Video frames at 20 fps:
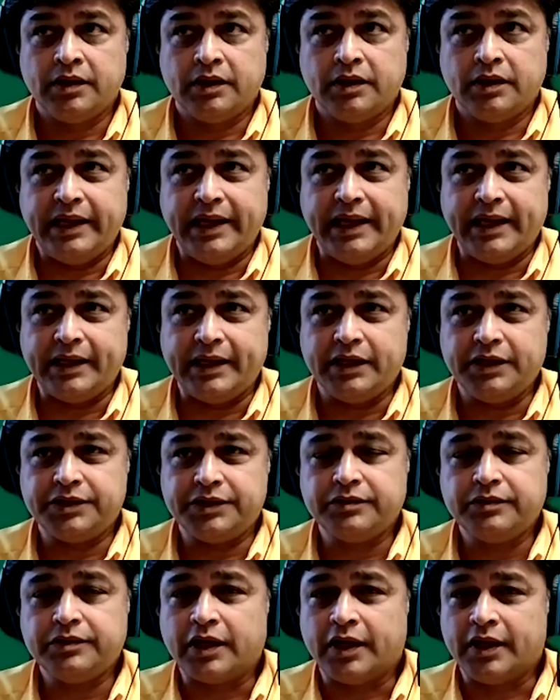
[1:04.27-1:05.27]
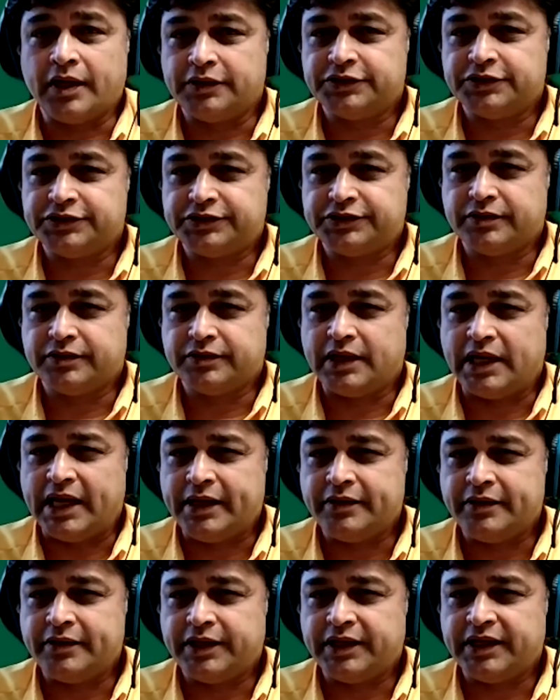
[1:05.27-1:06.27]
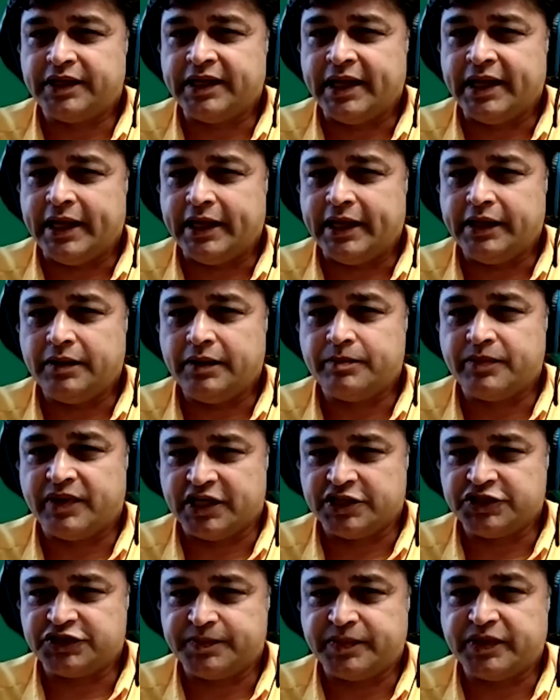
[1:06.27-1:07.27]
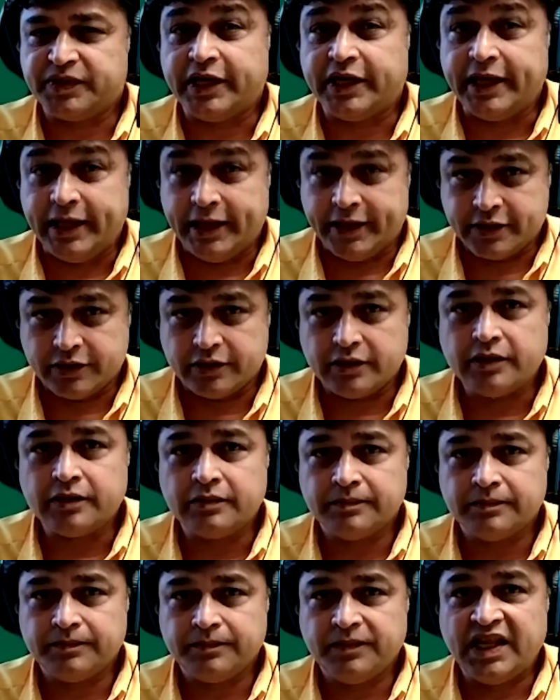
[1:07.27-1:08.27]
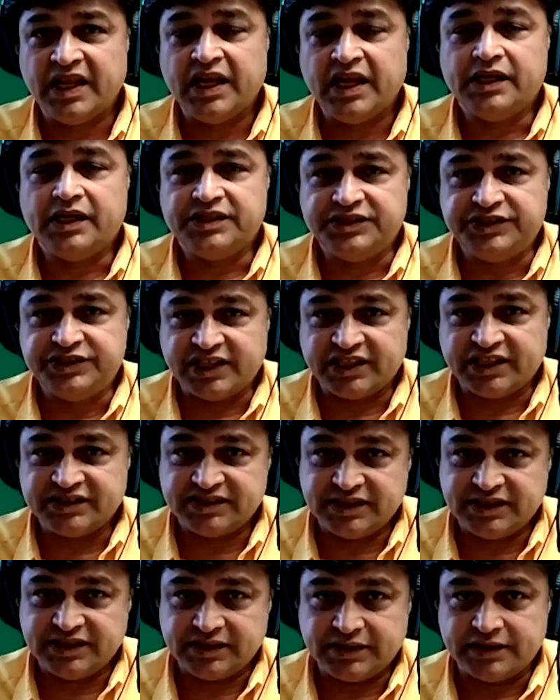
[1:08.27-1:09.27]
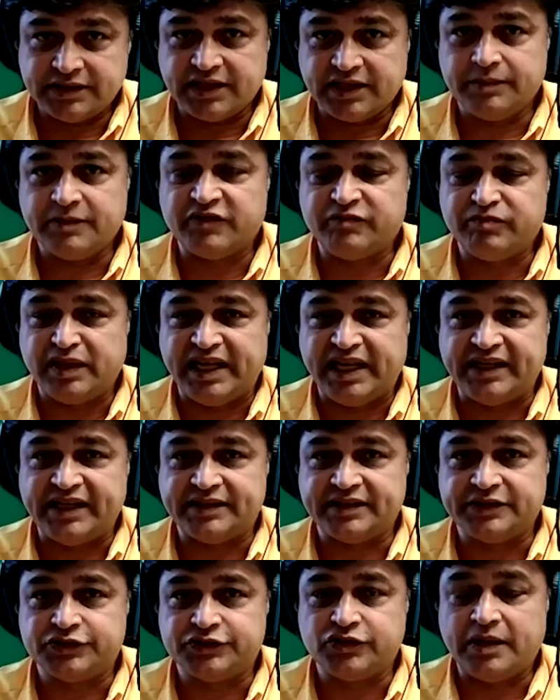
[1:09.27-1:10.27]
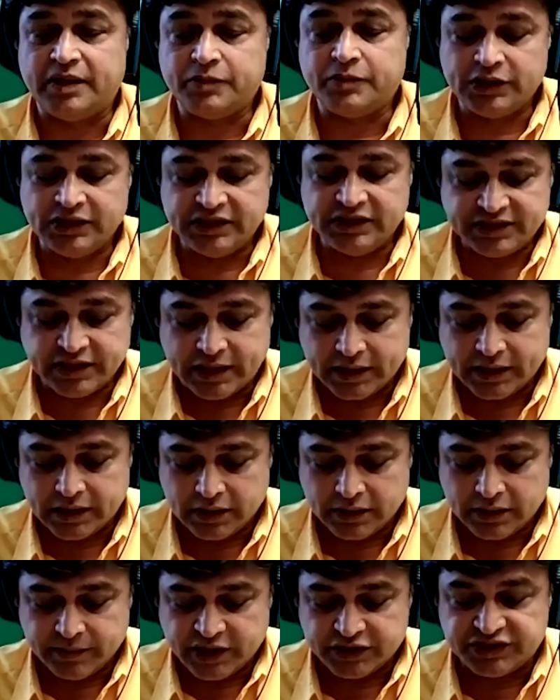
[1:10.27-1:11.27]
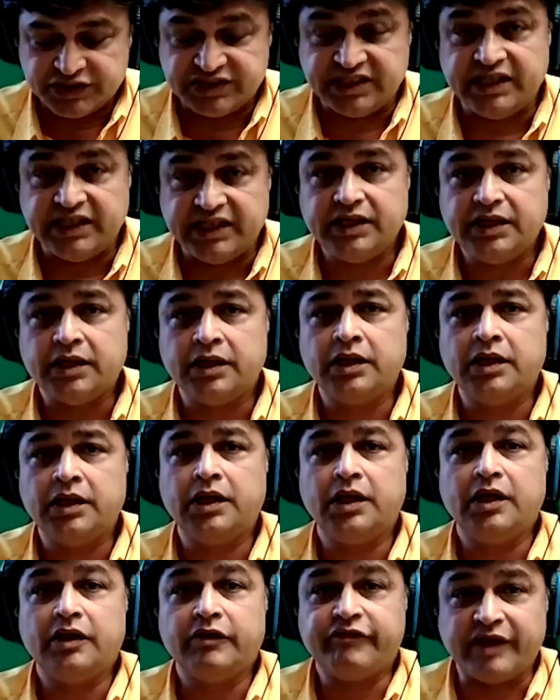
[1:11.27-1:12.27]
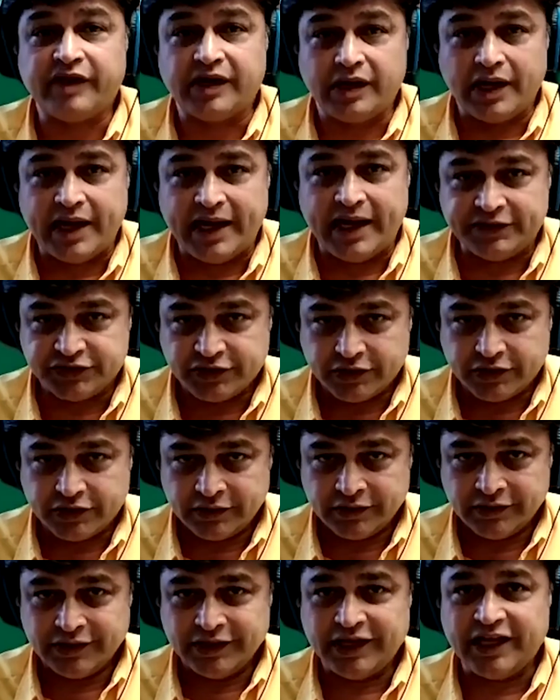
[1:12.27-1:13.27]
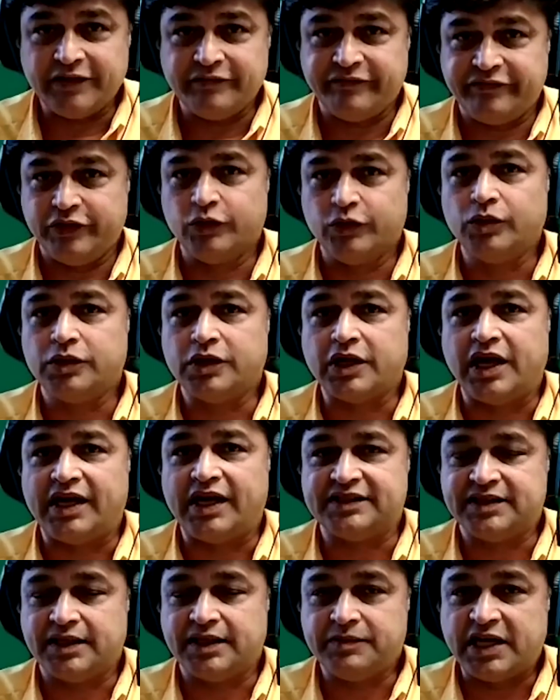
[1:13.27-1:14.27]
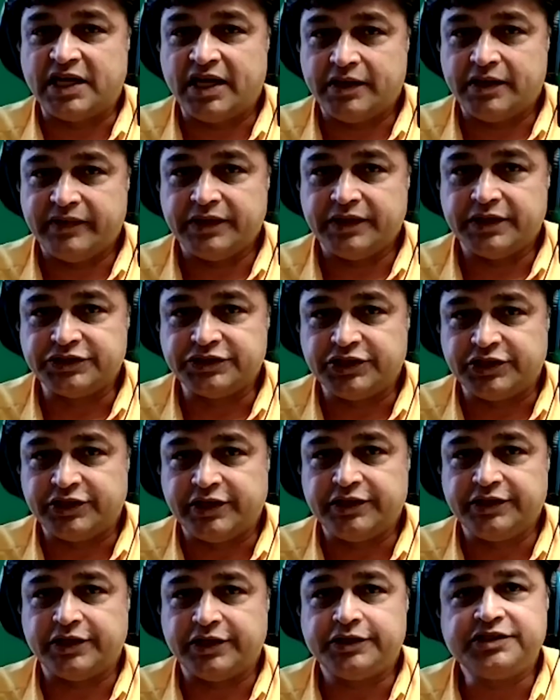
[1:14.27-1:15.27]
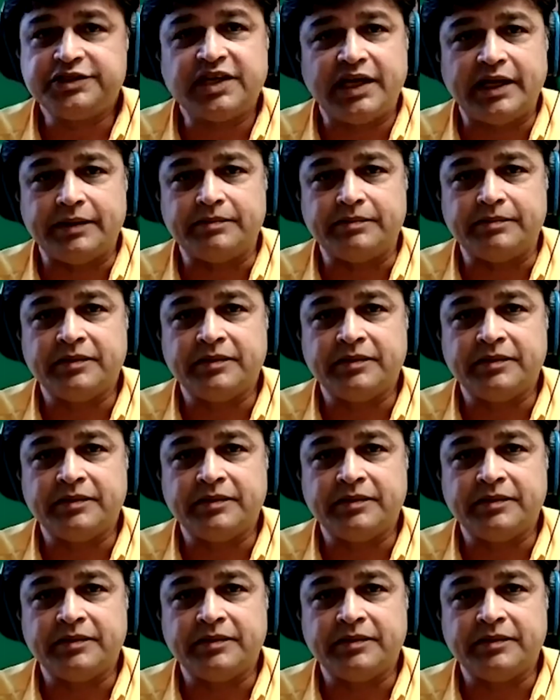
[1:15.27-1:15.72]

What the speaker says: $82 to $180 per acre just at the time of planting. So I'm only talking about seed, fertilizer, and fuel cost. I'm not even considering their time.